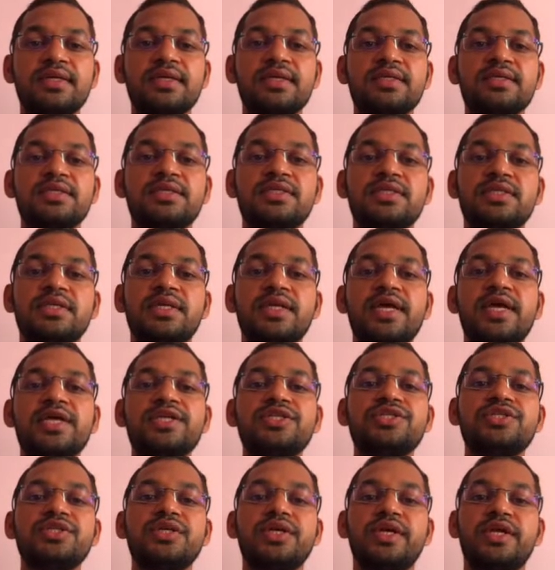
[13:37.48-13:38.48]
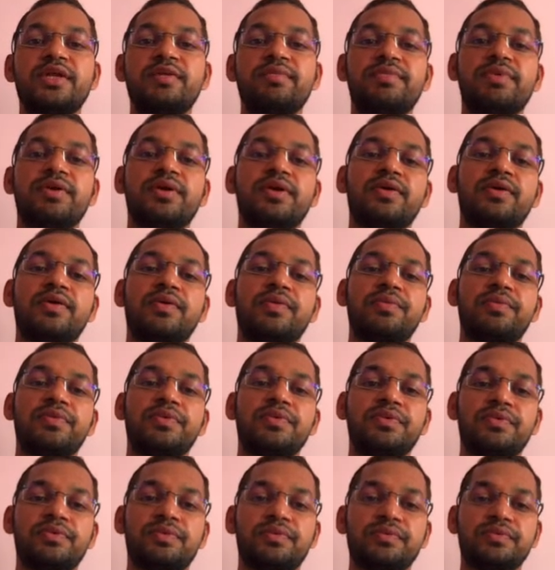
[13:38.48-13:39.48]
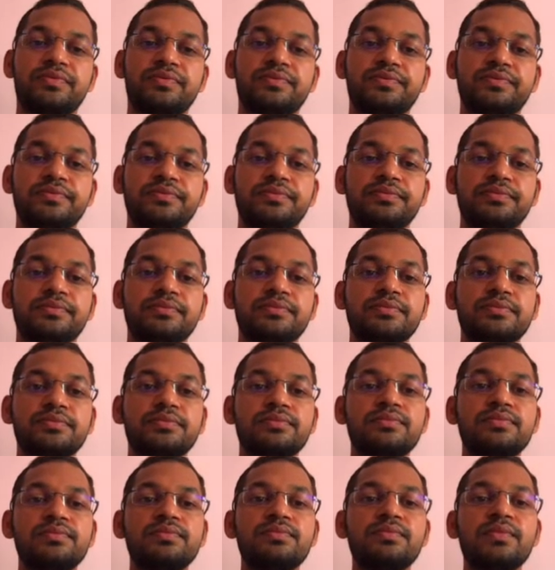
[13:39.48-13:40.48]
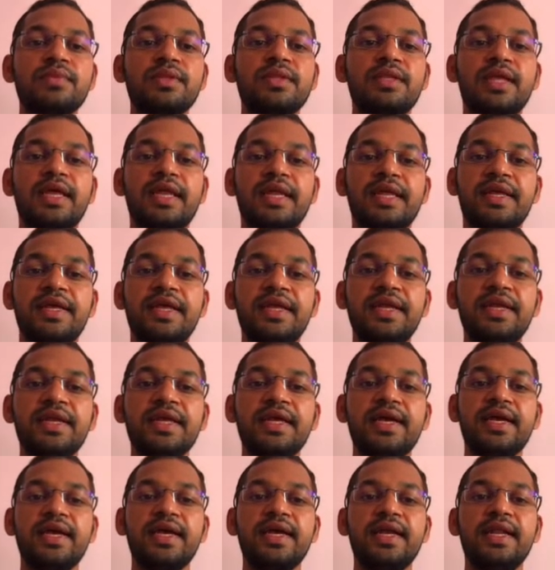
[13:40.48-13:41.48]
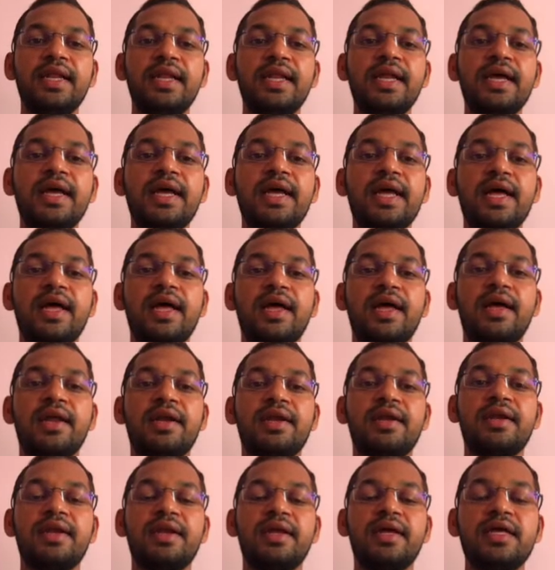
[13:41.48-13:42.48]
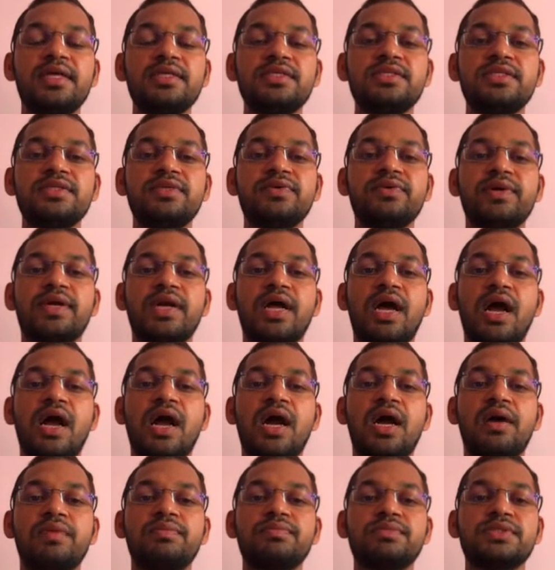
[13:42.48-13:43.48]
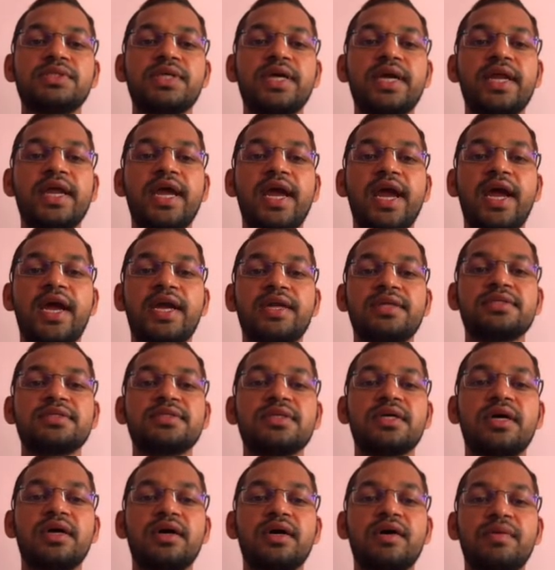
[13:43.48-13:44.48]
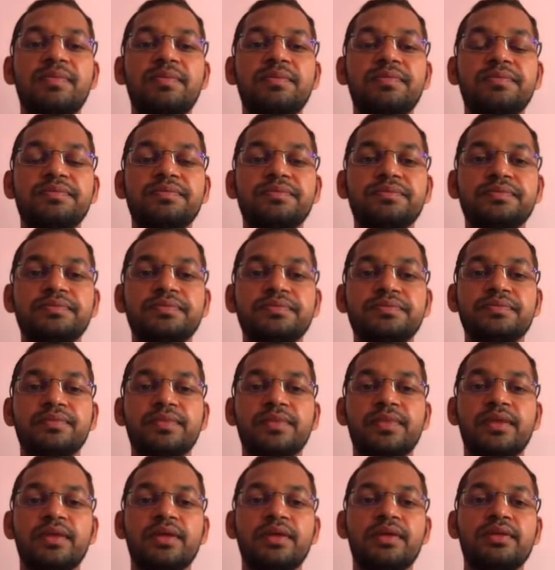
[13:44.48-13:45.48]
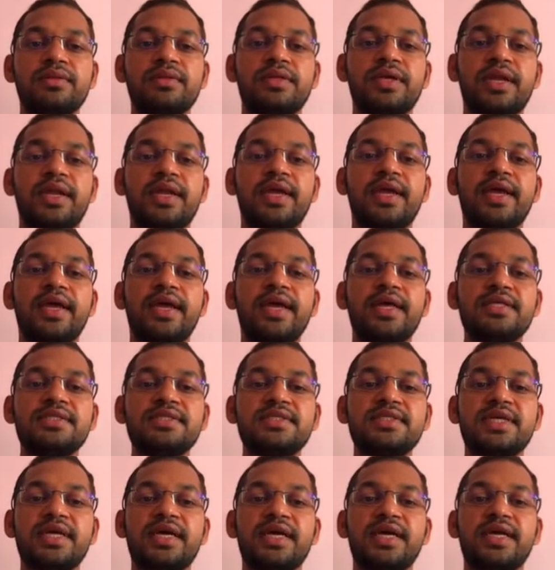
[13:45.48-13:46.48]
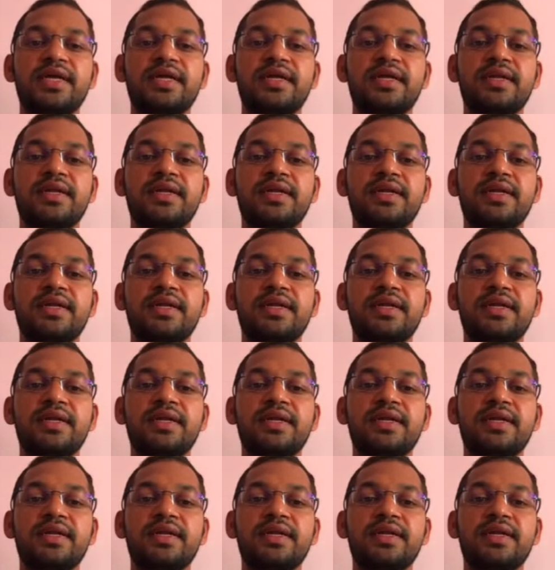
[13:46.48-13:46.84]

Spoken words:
stretched in front of you. Then inhale and raise your arms and hands up. Then exhale,